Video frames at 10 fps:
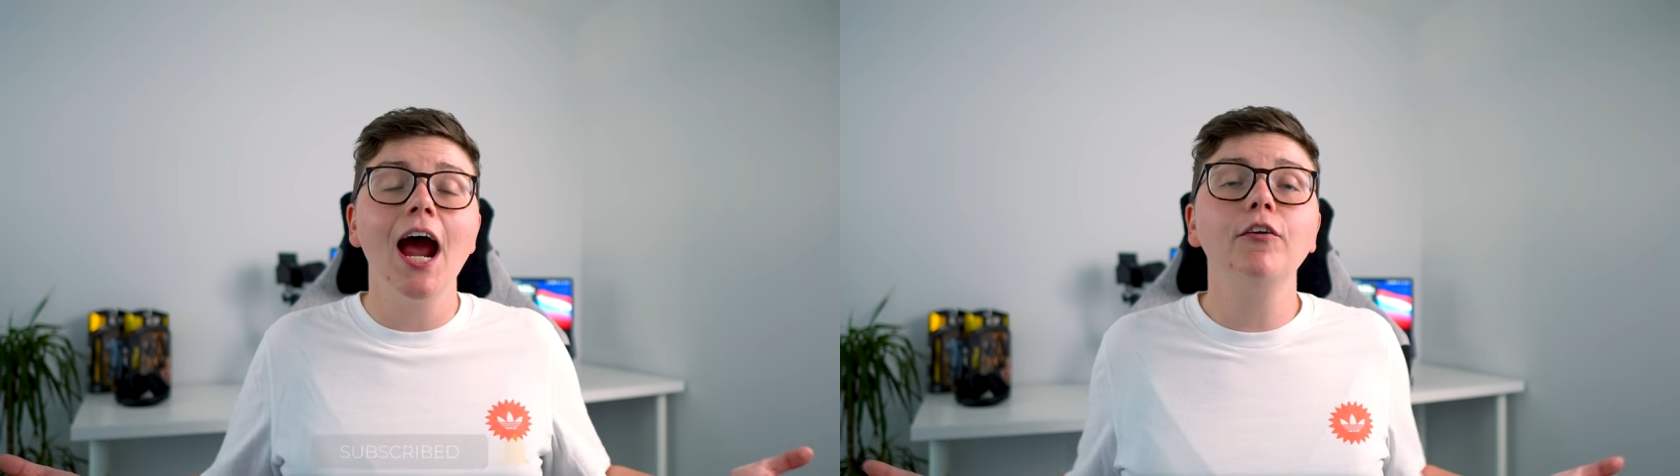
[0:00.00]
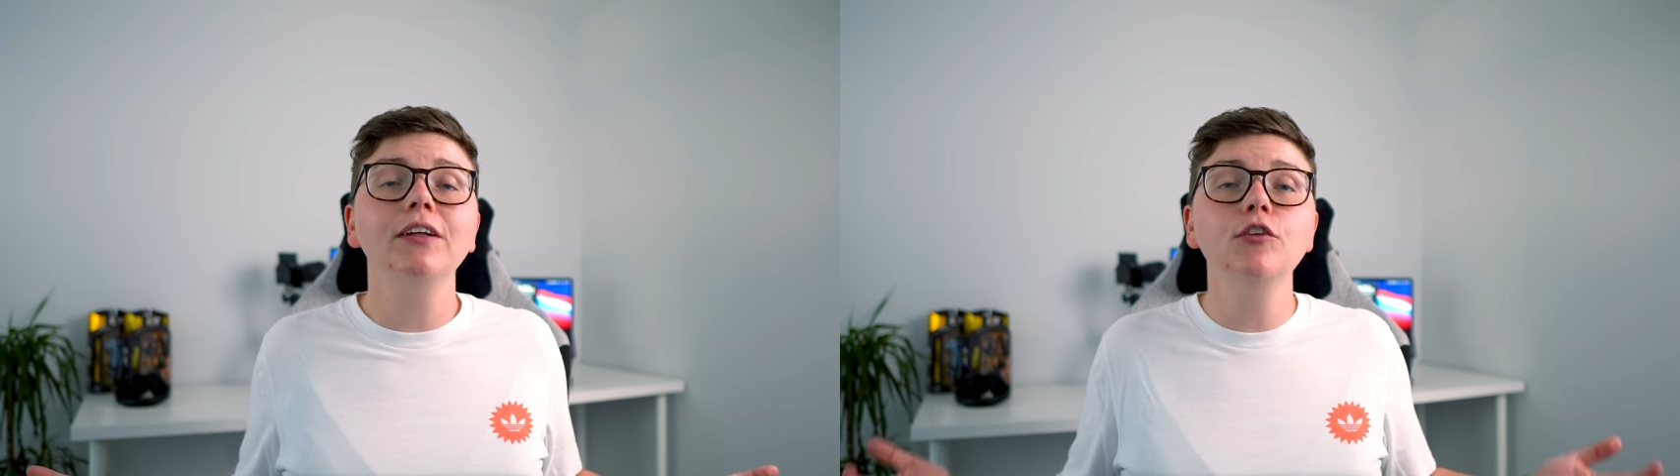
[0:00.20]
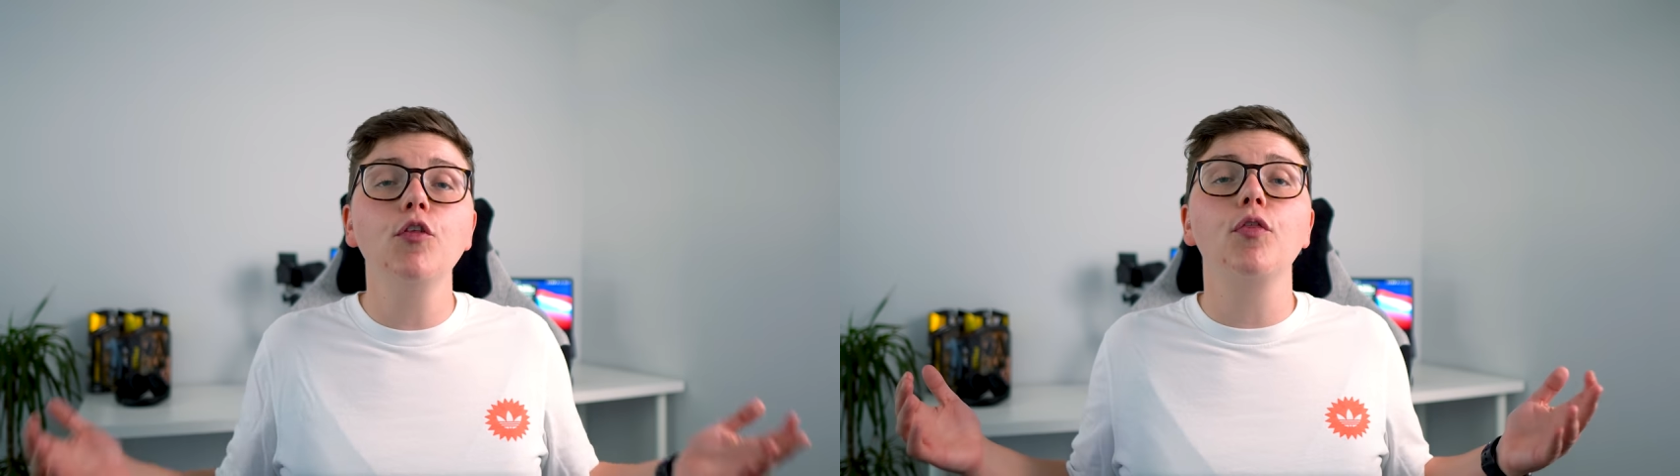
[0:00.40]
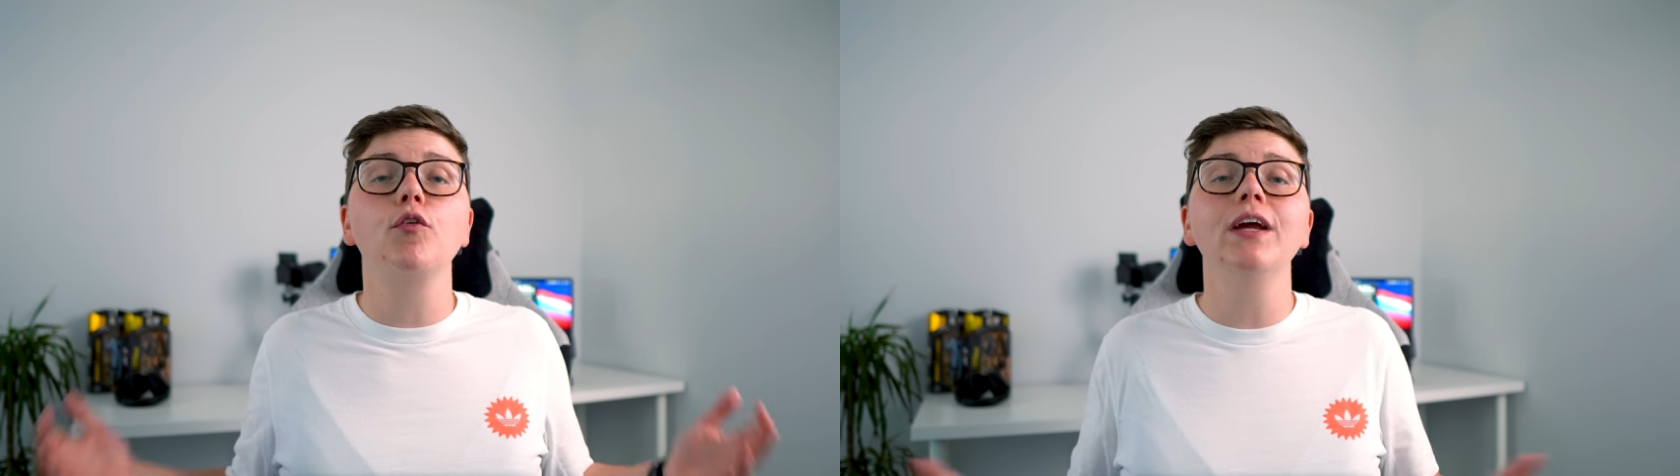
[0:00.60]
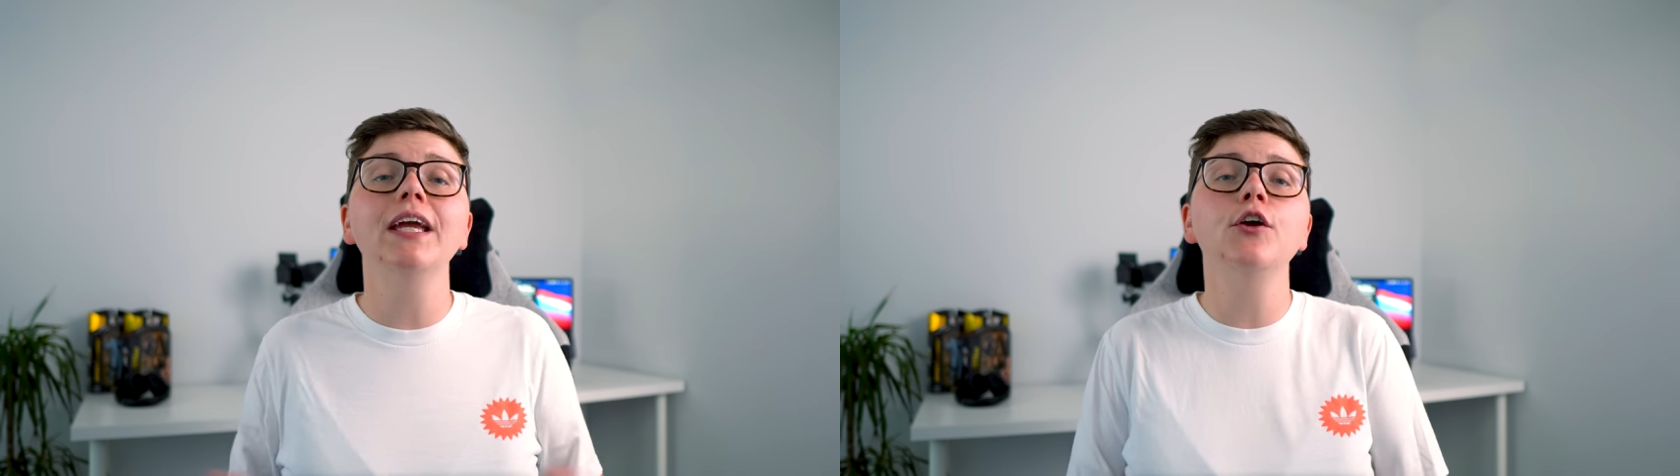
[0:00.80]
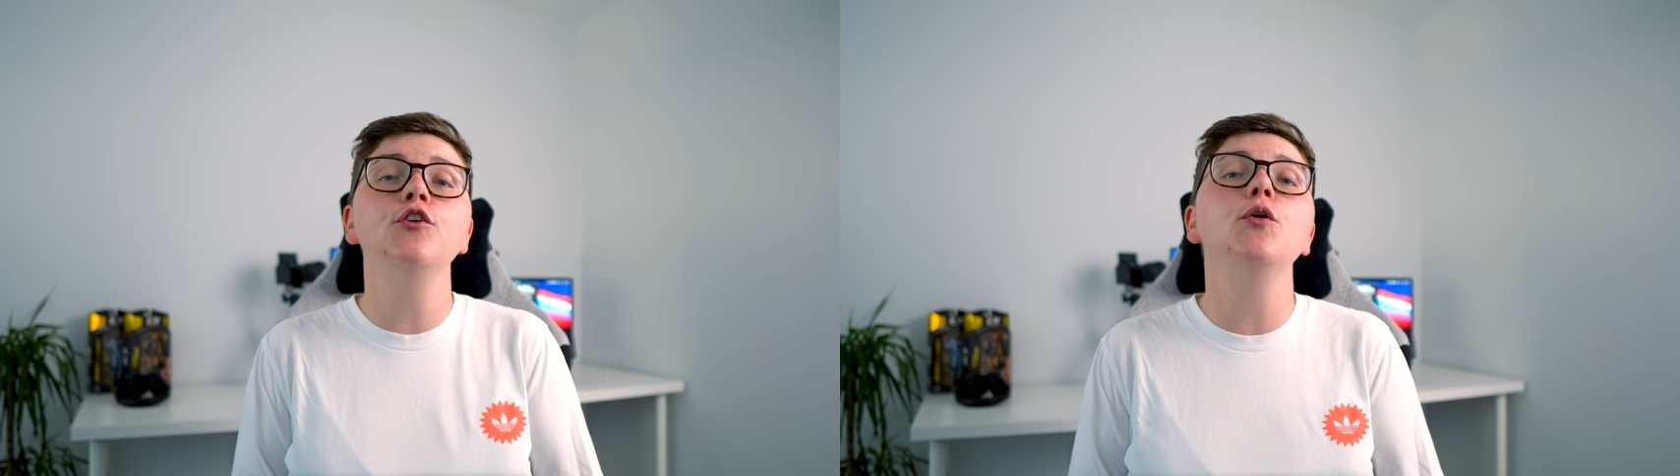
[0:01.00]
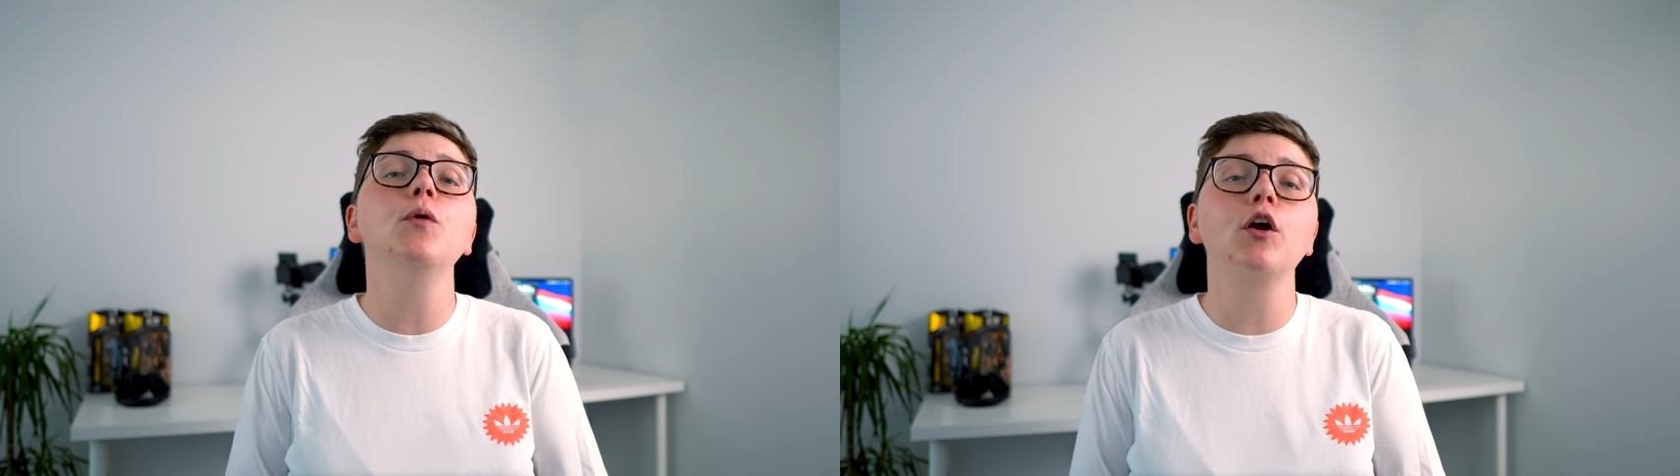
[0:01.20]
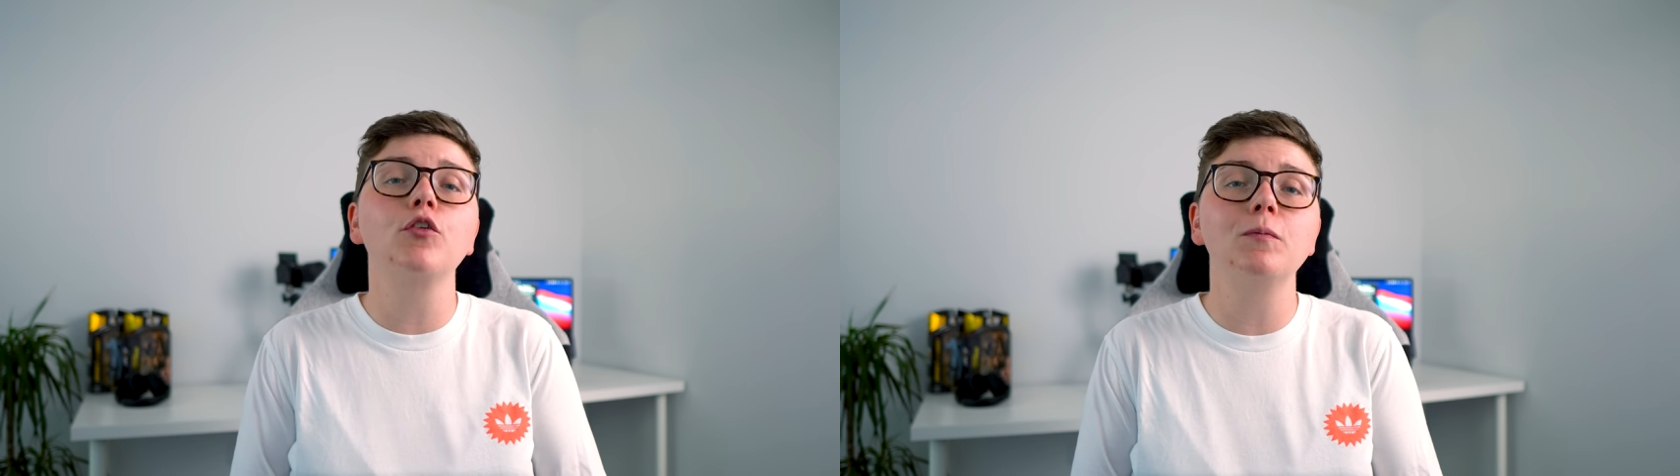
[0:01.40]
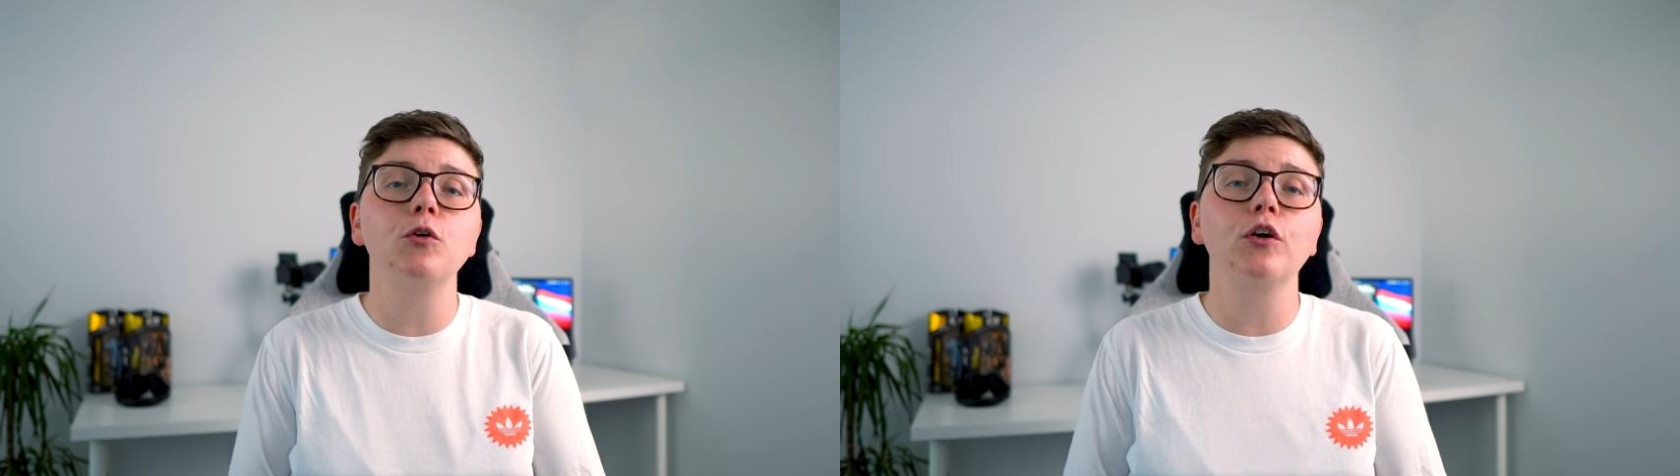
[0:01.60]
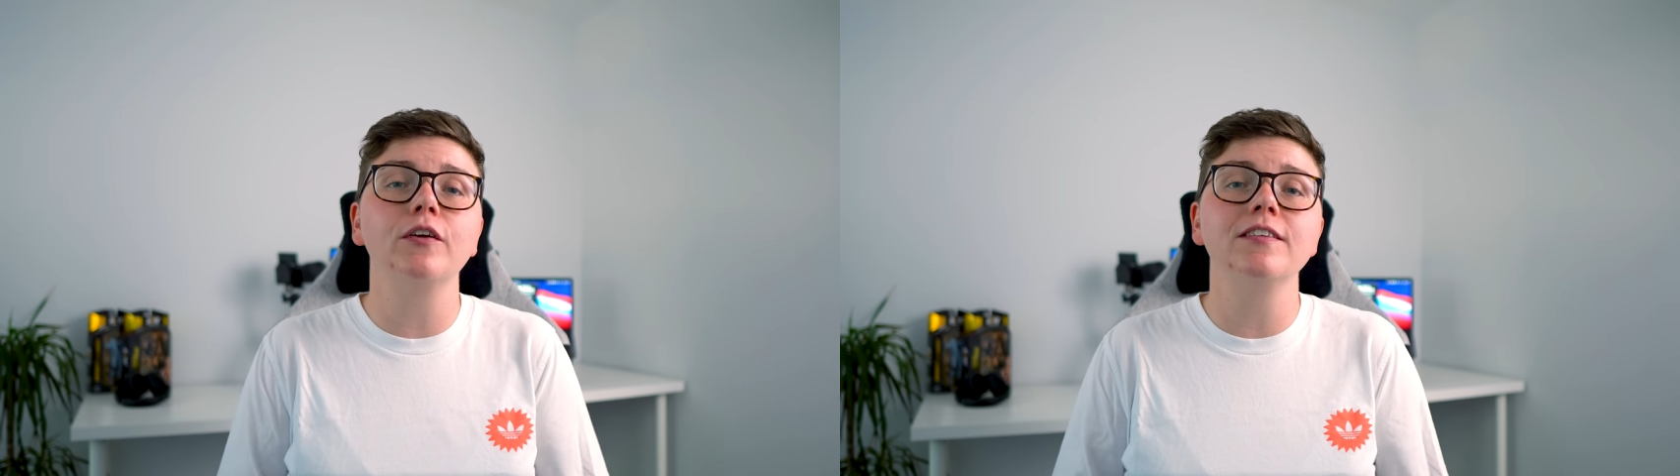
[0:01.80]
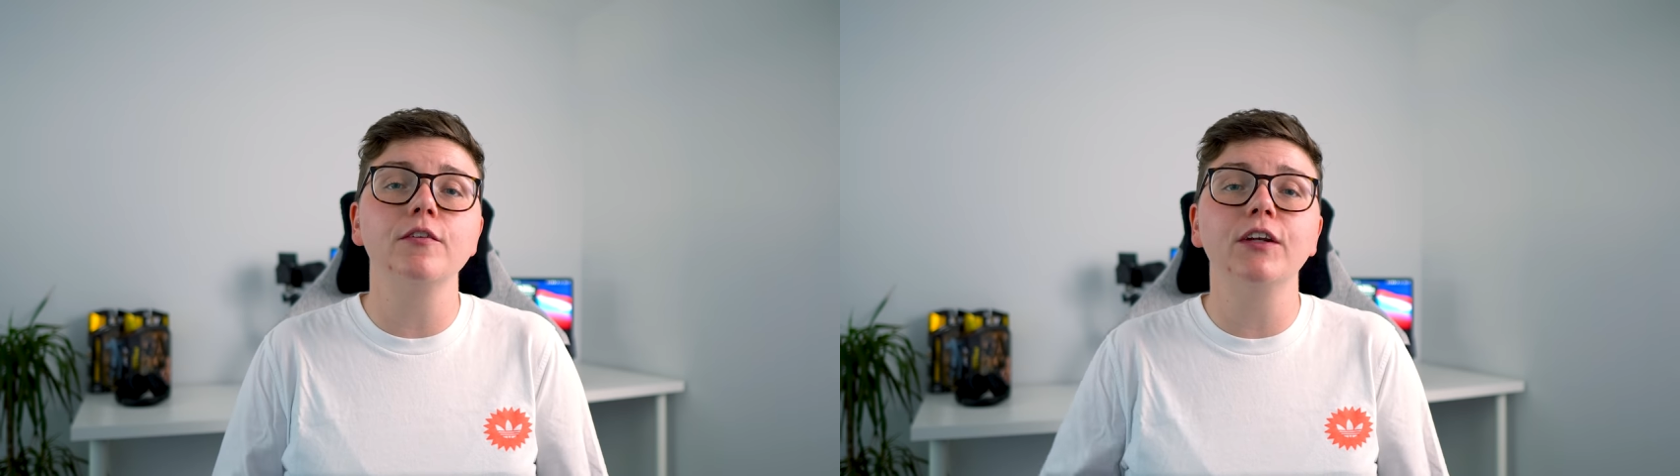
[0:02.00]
I release 3 new cryptocurrency